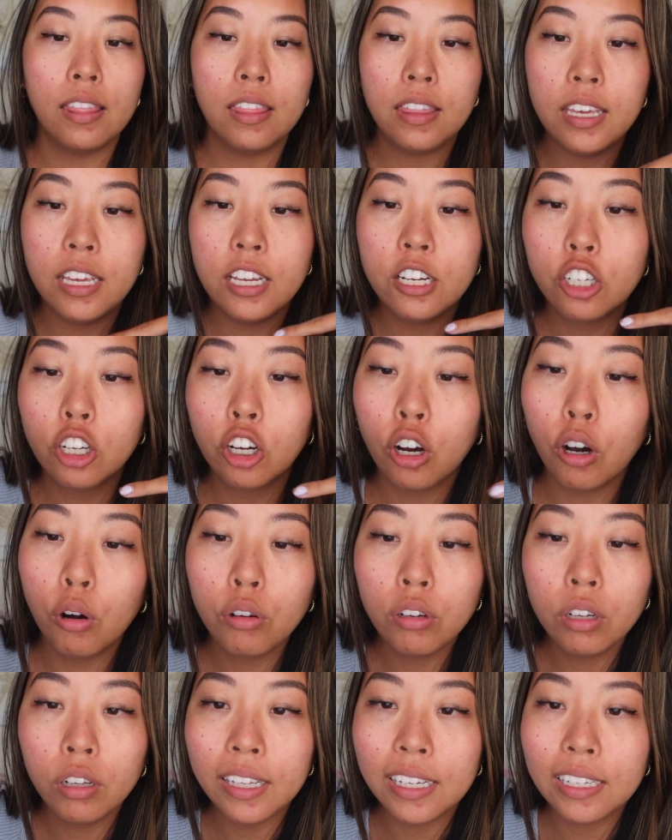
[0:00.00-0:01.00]
The
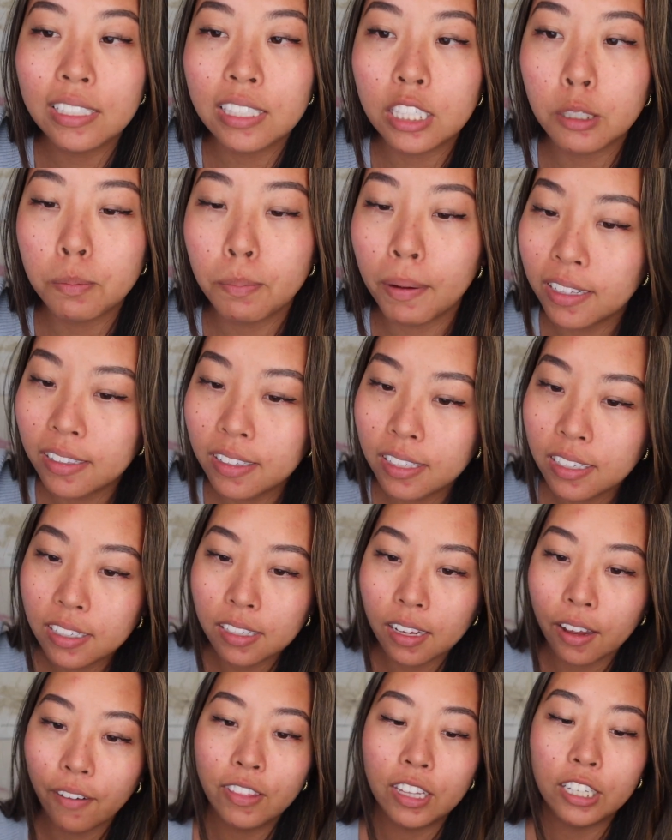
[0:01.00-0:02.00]
total expenses
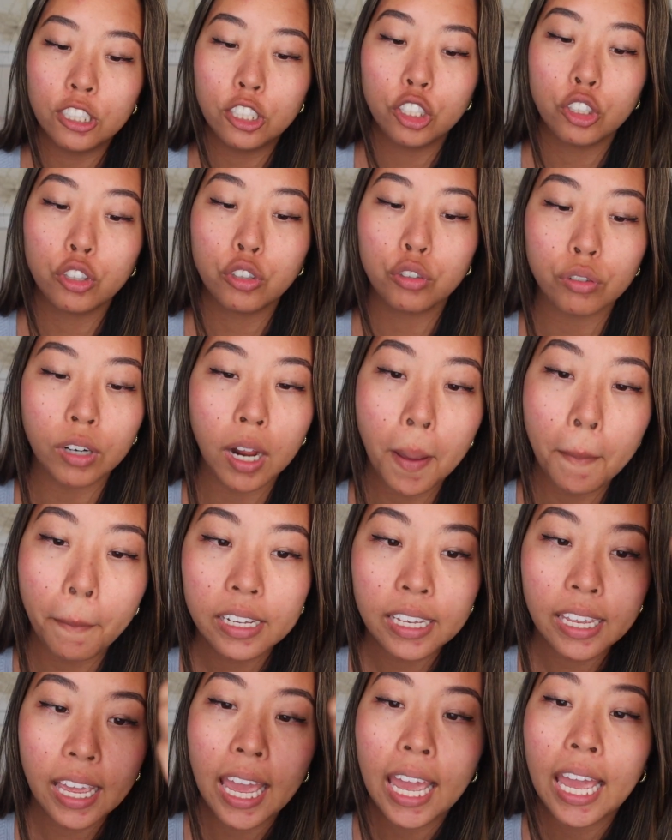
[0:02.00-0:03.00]
of the
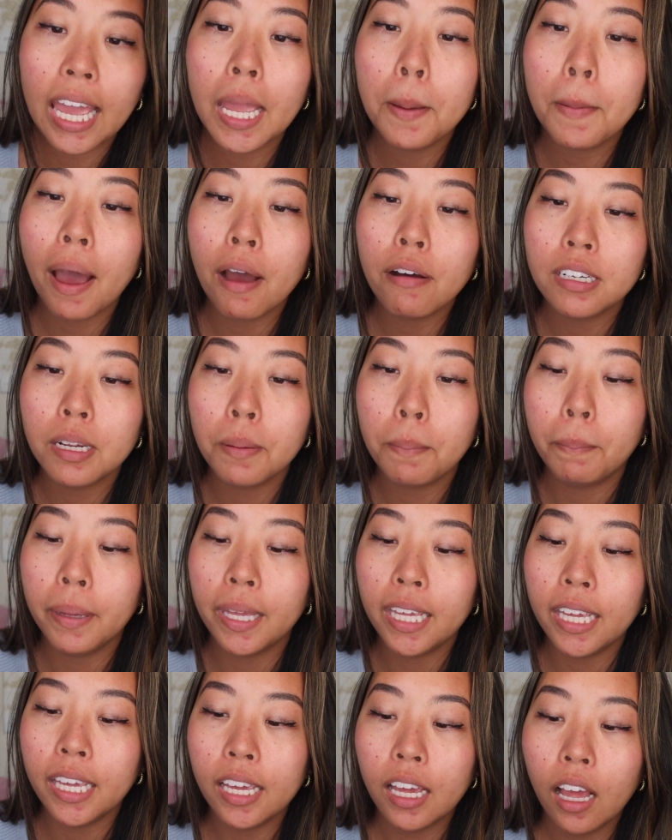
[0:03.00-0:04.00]
trip came out to
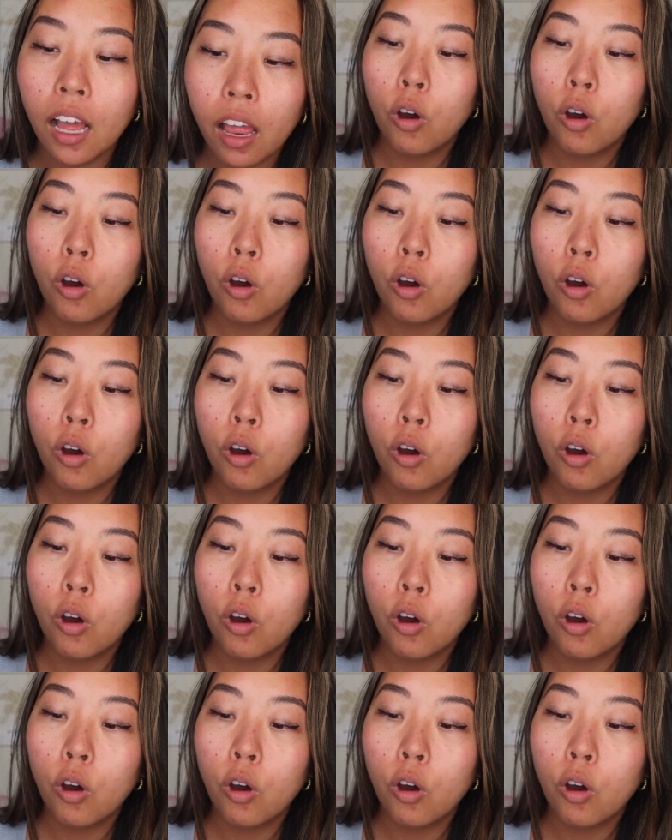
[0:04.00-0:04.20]
be